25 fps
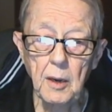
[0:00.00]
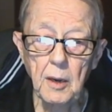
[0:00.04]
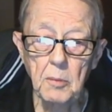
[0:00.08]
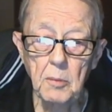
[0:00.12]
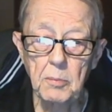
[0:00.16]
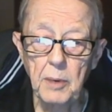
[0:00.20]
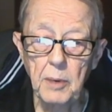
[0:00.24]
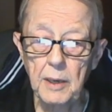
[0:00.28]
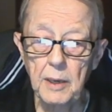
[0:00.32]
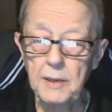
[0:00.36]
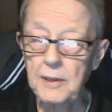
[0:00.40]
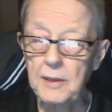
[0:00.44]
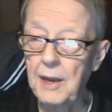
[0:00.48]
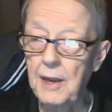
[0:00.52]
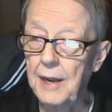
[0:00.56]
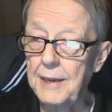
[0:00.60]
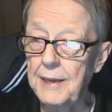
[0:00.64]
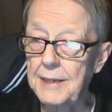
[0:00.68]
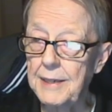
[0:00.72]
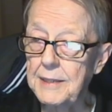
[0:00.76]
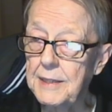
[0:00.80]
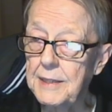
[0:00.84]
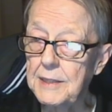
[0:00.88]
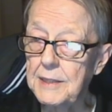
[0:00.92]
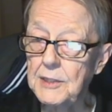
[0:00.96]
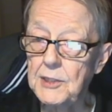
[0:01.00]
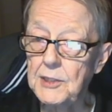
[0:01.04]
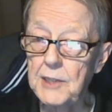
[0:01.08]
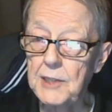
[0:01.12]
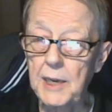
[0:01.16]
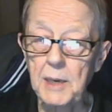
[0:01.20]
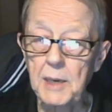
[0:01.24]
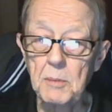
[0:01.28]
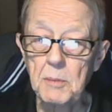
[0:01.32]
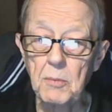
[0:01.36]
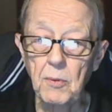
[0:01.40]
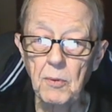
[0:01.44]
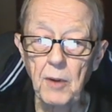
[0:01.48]
but not at the
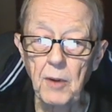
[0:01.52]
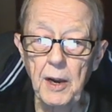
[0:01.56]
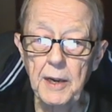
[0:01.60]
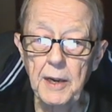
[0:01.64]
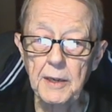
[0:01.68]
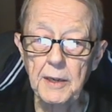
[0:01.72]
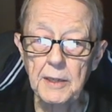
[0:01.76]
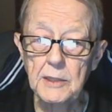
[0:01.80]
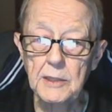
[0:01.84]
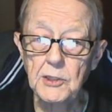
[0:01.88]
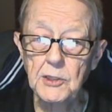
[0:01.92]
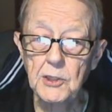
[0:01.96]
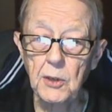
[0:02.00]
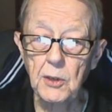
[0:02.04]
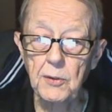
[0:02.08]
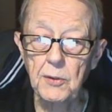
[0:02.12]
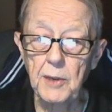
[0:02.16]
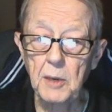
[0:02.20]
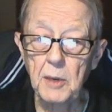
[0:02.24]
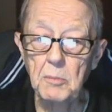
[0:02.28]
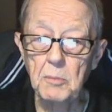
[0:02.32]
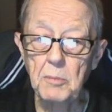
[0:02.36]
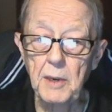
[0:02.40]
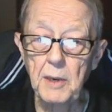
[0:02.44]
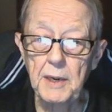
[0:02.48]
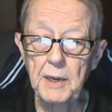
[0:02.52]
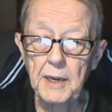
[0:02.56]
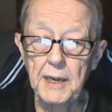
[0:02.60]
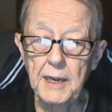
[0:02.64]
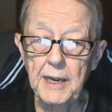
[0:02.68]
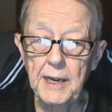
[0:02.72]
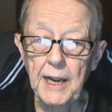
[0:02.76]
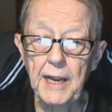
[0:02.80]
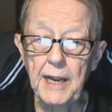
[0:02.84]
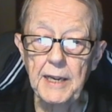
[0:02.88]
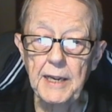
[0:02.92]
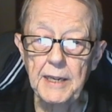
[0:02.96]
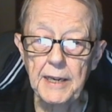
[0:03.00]
same rate. And so they
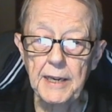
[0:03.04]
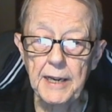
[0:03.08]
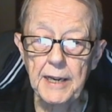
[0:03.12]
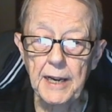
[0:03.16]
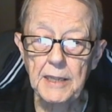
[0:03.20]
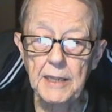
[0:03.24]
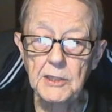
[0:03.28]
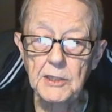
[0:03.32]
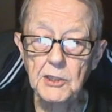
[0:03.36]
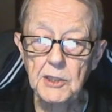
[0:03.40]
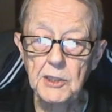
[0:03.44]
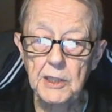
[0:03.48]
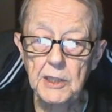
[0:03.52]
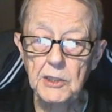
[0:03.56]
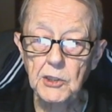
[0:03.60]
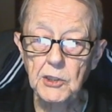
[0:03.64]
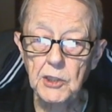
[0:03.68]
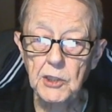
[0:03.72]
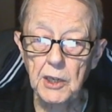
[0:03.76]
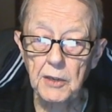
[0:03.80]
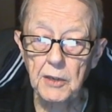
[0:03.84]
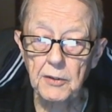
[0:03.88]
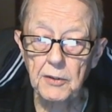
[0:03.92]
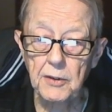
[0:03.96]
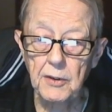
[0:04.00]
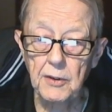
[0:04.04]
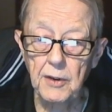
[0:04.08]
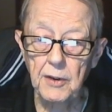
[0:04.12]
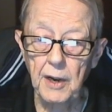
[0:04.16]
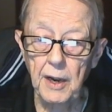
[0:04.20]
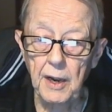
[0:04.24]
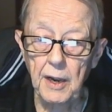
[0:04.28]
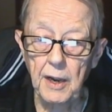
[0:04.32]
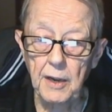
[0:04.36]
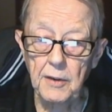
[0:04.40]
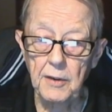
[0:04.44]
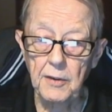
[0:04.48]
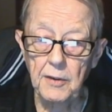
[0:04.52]
mitigate against each other,
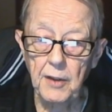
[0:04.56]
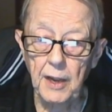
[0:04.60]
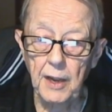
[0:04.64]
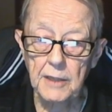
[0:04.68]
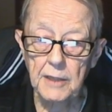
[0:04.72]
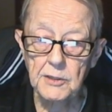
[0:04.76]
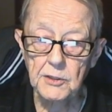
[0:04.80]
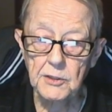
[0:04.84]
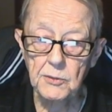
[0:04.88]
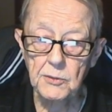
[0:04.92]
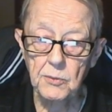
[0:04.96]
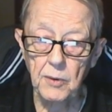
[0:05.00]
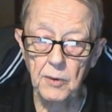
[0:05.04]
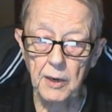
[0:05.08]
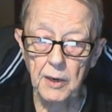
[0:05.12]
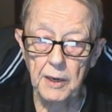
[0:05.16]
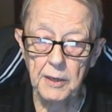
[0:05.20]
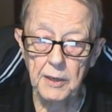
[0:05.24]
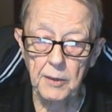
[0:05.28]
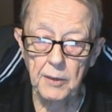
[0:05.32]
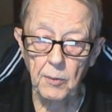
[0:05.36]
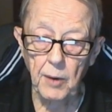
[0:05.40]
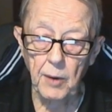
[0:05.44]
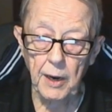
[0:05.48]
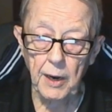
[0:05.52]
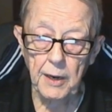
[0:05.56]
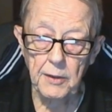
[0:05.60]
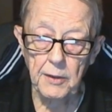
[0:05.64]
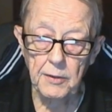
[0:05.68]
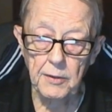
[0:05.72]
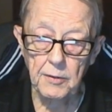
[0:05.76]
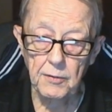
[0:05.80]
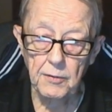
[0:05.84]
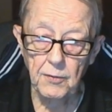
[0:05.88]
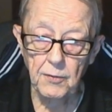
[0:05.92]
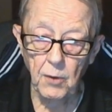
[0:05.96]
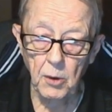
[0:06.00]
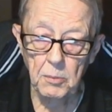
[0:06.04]
and that's why, why the
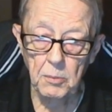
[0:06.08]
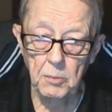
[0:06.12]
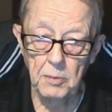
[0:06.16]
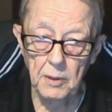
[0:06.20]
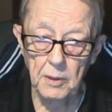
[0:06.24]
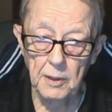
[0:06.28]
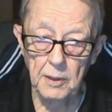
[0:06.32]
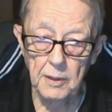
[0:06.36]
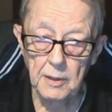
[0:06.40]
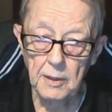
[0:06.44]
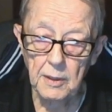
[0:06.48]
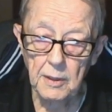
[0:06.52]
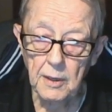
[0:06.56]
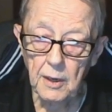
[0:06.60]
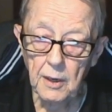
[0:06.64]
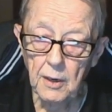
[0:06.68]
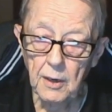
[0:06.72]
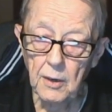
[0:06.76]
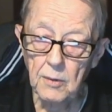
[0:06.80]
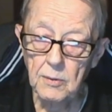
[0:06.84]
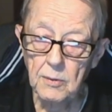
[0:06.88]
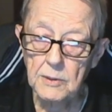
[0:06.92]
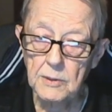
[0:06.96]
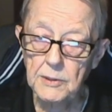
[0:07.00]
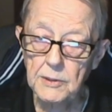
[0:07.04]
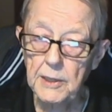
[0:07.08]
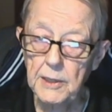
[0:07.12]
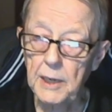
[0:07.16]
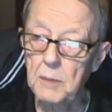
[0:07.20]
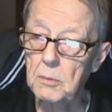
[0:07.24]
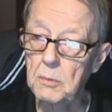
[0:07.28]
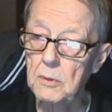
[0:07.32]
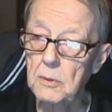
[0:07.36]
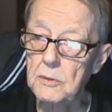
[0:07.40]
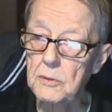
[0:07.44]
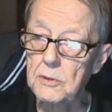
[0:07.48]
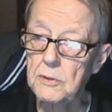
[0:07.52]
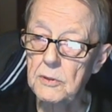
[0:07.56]
formula was
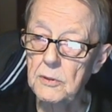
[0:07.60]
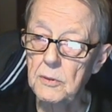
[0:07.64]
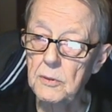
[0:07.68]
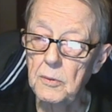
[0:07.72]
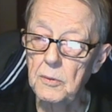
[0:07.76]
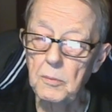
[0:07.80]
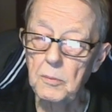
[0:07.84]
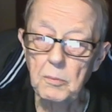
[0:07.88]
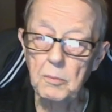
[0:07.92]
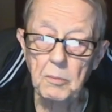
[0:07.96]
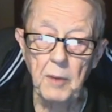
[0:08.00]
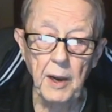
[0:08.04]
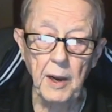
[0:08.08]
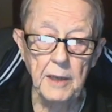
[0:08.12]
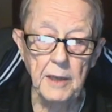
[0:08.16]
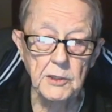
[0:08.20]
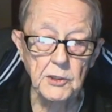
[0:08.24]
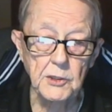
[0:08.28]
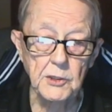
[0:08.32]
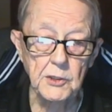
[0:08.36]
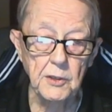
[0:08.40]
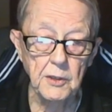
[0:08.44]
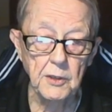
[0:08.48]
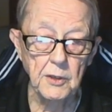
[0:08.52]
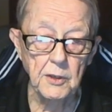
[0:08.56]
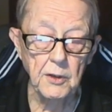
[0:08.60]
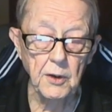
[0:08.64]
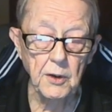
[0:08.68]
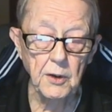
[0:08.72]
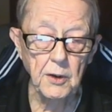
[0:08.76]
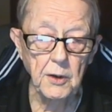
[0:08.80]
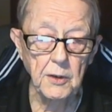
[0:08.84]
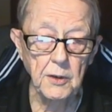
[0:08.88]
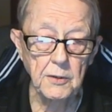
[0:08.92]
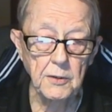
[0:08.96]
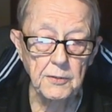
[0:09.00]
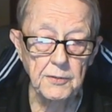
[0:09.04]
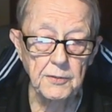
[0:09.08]
able to match the
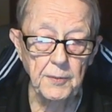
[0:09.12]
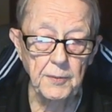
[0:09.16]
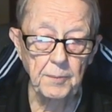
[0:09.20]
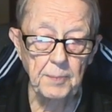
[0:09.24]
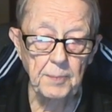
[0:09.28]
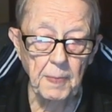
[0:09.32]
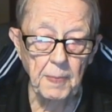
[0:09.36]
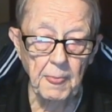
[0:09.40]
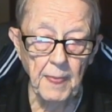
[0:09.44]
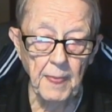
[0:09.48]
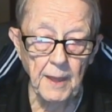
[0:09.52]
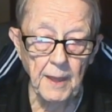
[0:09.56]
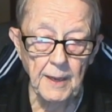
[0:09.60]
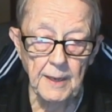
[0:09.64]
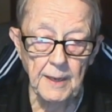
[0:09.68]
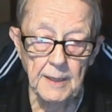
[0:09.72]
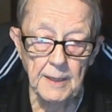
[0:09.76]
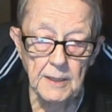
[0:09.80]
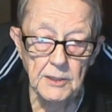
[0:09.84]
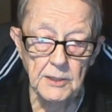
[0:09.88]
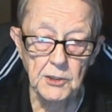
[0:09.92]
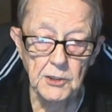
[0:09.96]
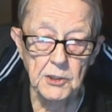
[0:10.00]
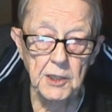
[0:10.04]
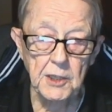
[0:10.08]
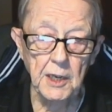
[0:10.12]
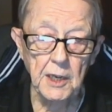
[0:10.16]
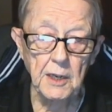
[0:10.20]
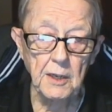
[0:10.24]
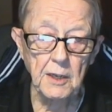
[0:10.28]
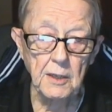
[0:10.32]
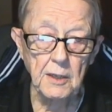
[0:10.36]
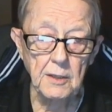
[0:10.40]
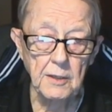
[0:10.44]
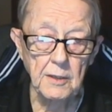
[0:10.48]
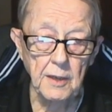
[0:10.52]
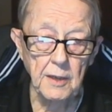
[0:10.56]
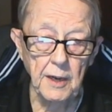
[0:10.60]
curve.
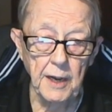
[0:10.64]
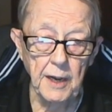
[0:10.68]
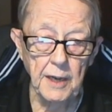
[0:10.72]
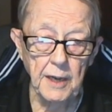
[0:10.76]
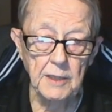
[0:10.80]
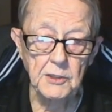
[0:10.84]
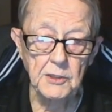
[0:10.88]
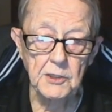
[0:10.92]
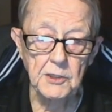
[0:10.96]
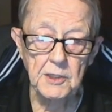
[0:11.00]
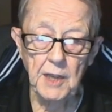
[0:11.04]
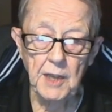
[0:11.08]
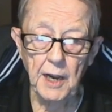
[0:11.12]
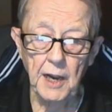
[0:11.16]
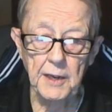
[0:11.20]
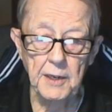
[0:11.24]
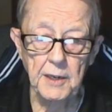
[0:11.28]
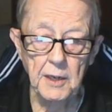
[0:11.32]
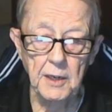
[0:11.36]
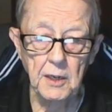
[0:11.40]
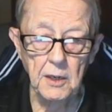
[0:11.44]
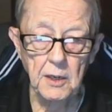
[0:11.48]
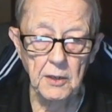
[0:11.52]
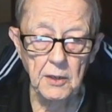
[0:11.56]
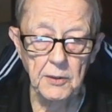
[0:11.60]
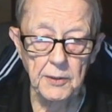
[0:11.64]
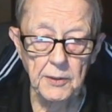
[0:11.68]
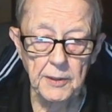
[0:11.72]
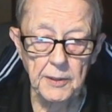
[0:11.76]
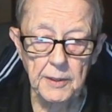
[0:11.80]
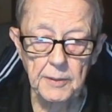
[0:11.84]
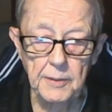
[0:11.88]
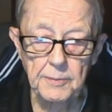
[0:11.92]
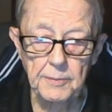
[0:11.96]
Still, n's not included.